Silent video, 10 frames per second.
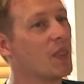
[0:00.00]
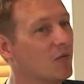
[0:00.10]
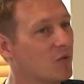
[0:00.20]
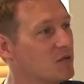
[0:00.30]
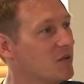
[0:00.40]

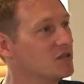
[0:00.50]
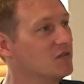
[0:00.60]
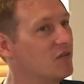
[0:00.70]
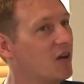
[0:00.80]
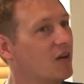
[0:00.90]
and when you
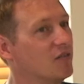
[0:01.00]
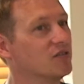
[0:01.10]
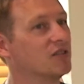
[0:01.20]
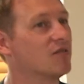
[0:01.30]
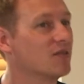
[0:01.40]
mentioned
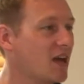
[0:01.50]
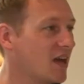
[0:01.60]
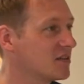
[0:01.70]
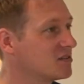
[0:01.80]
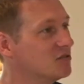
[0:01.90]
fathers, I
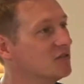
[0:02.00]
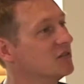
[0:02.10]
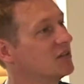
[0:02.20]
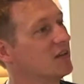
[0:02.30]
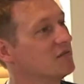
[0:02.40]
relaxed,
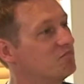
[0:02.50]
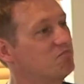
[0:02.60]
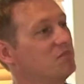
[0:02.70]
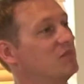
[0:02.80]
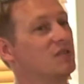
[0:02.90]
or
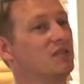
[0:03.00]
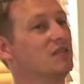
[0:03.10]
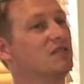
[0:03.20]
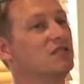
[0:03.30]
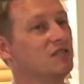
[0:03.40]

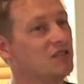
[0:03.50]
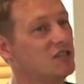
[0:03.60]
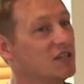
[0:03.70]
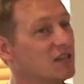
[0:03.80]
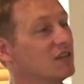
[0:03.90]

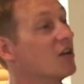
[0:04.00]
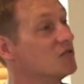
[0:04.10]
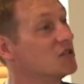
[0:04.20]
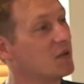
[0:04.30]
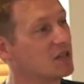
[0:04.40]
she didn't
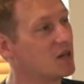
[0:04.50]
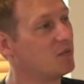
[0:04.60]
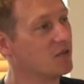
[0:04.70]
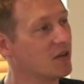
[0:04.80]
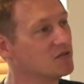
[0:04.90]
know she picked
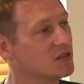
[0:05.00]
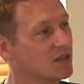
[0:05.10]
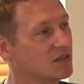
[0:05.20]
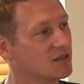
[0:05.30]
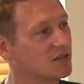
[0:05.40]
up on those
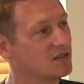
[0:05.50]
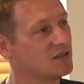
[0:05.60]
things.